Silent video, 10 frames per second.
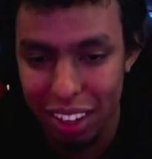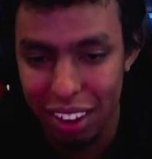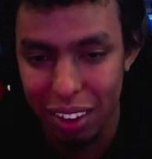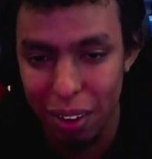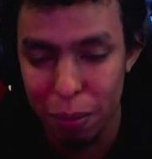
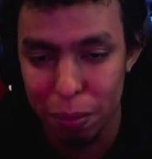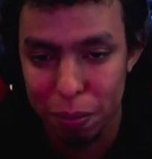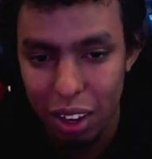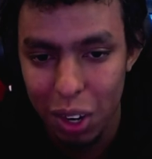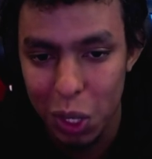
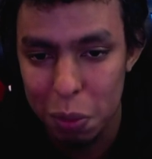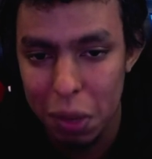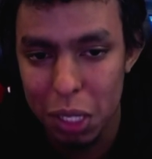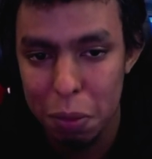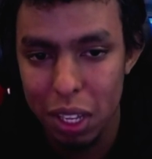
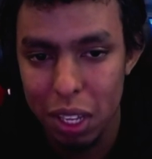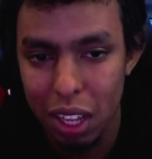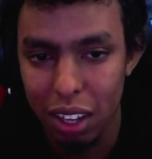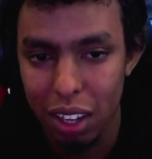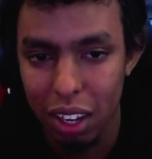
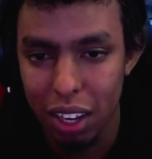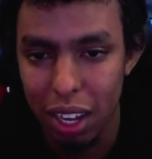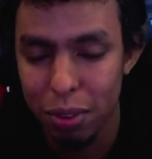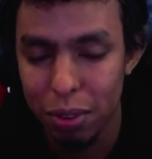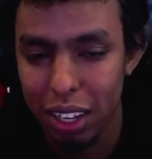undone.
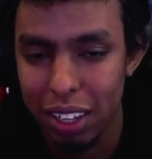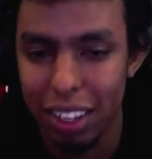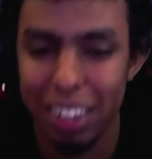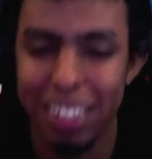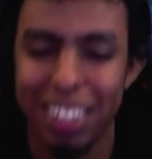I'm fucking dead.